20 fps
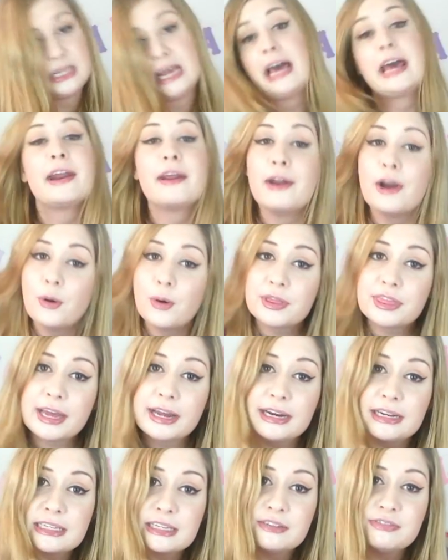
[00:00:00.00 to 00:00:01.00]
I don't know what that
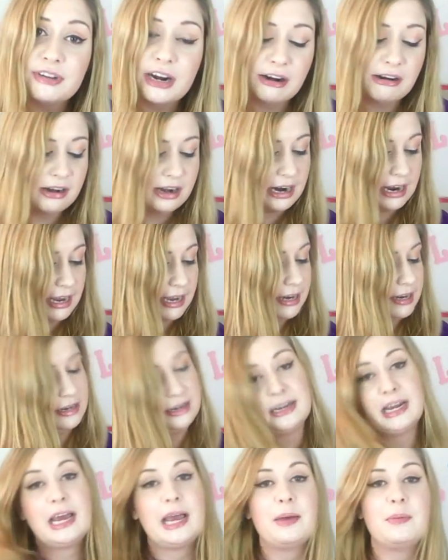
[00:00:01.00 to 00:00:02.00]
is in Fahrenheit.
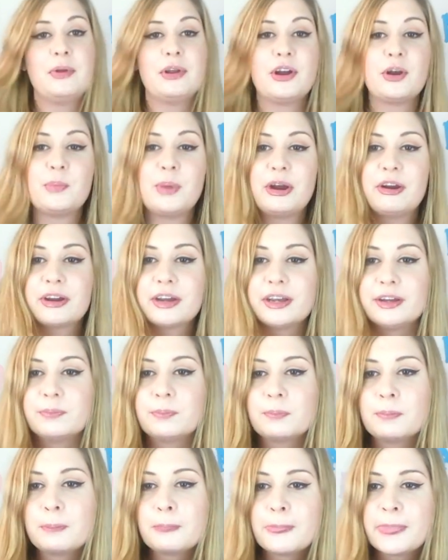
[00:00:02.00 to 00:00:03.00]
I'm not American.
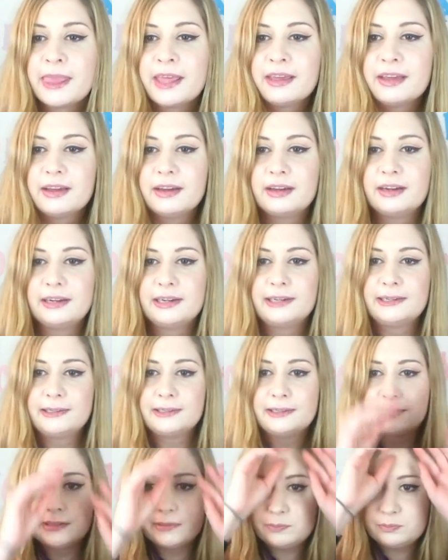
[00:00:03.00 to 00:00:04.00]

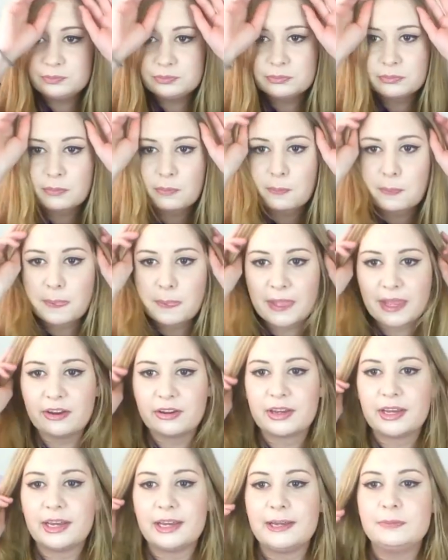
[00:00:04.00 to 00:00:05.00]

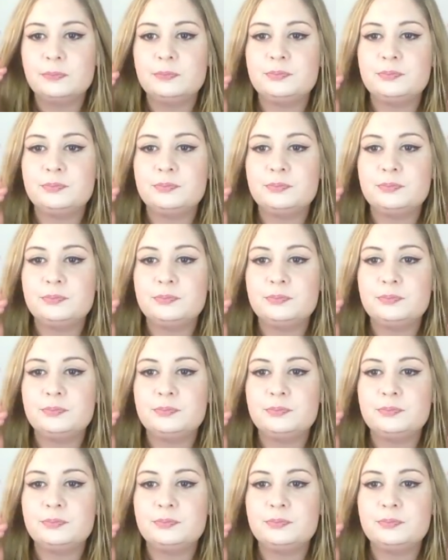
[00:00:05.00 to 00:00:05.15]
Okay.